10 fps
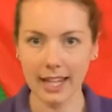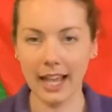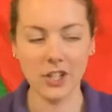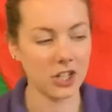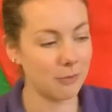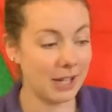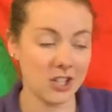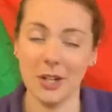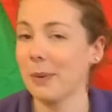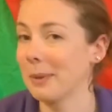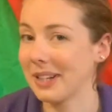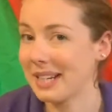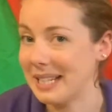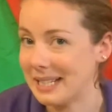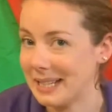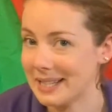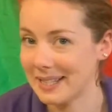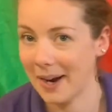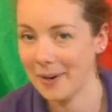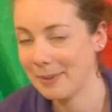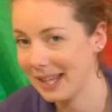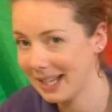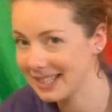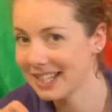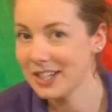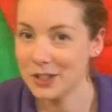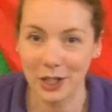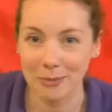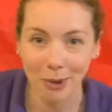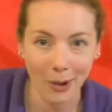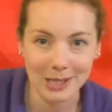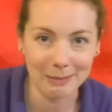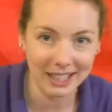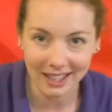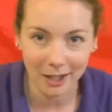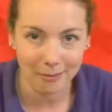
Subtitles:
I should have mentioned what we're going to need at the start, but you can pause me and come